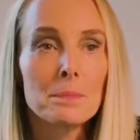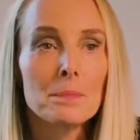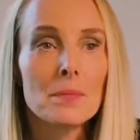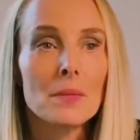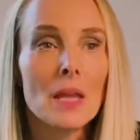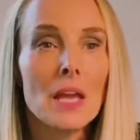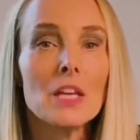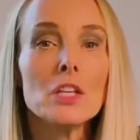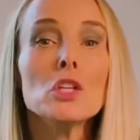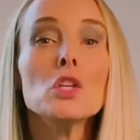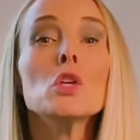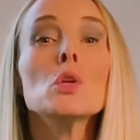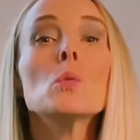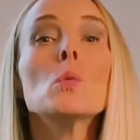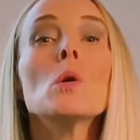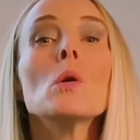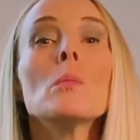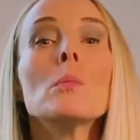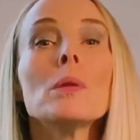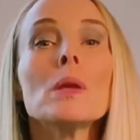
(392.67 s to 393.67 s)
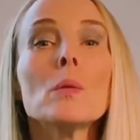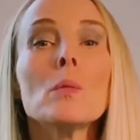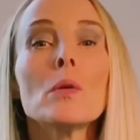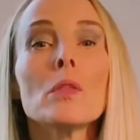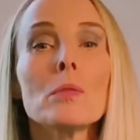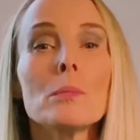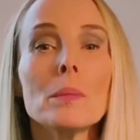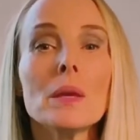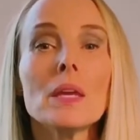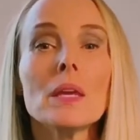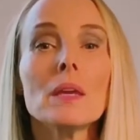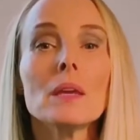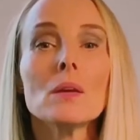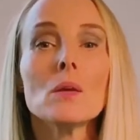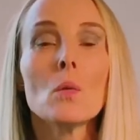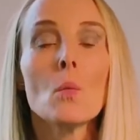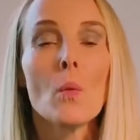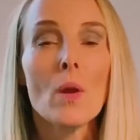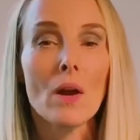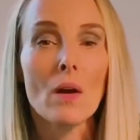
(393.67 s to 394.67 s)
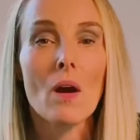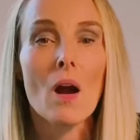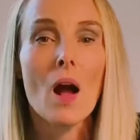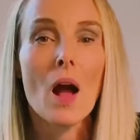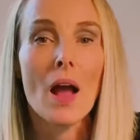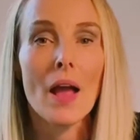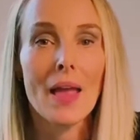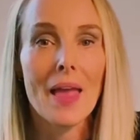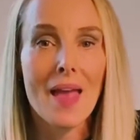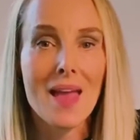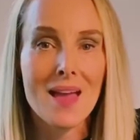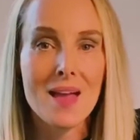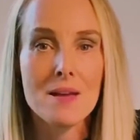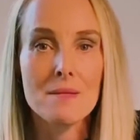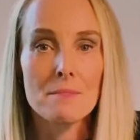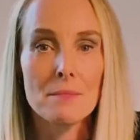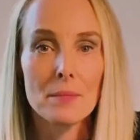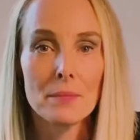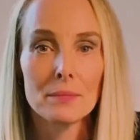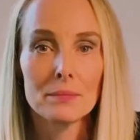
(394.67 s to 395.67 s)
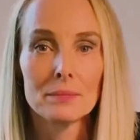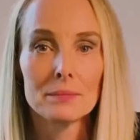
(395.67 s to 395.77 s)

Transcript: and you will be with me where I am.